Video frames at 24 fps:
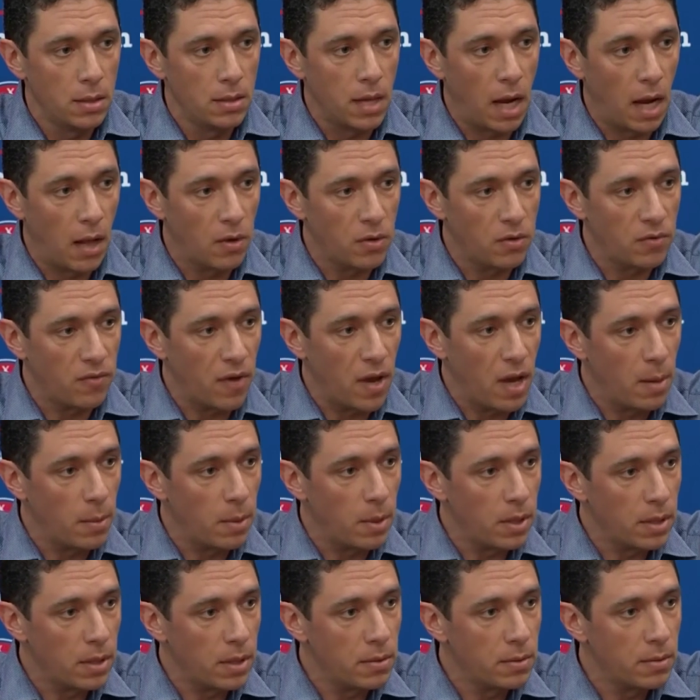Tyler's
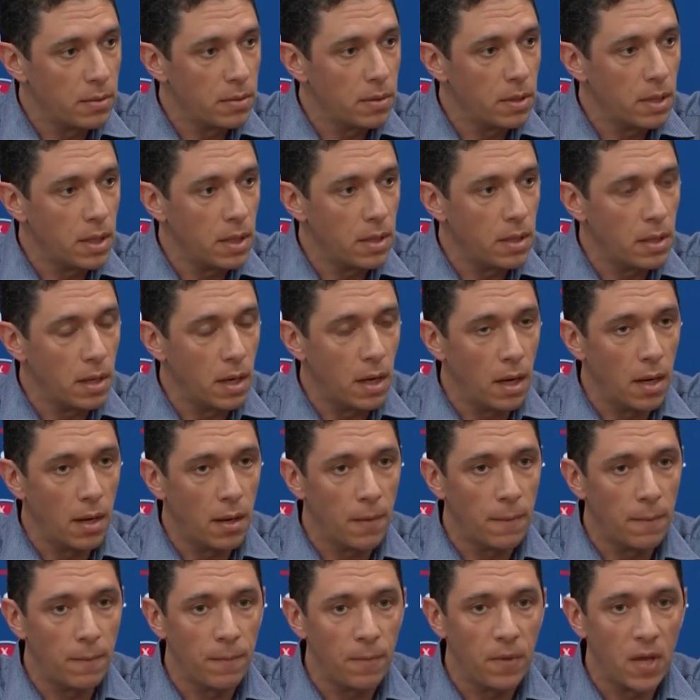family and
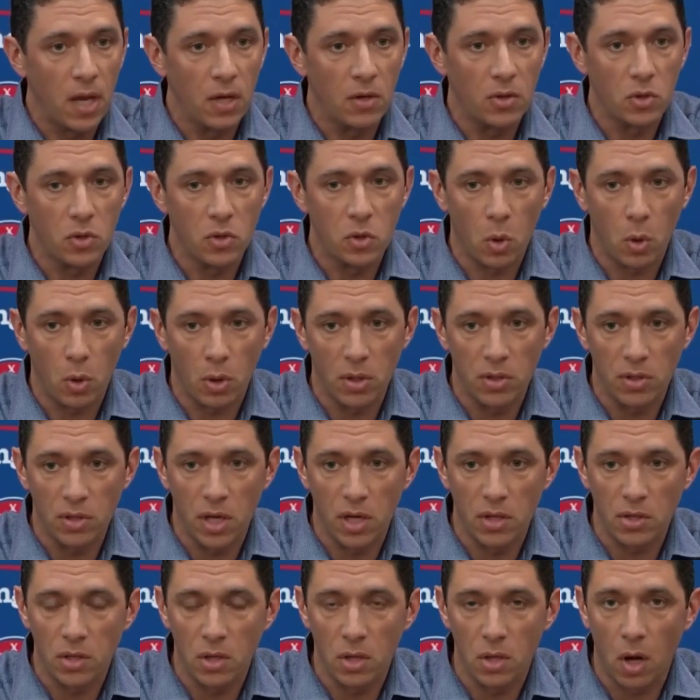the Angels
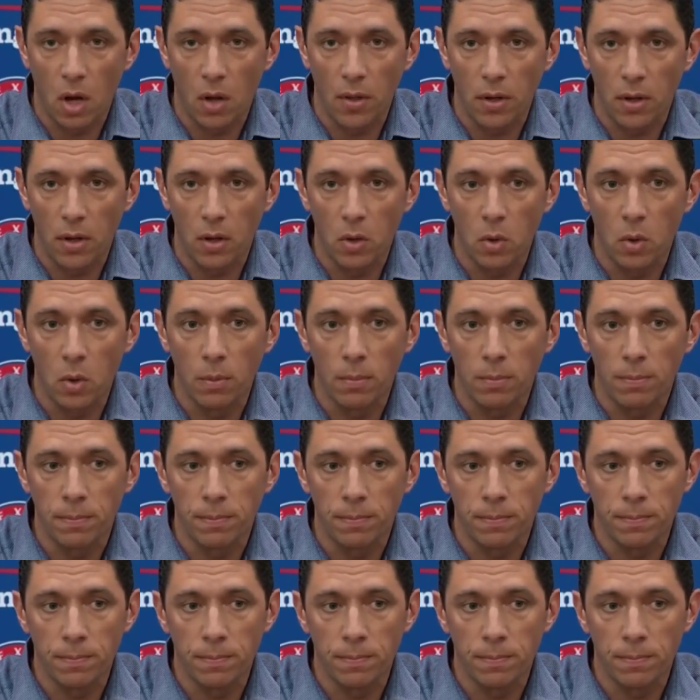organization and all that knew him.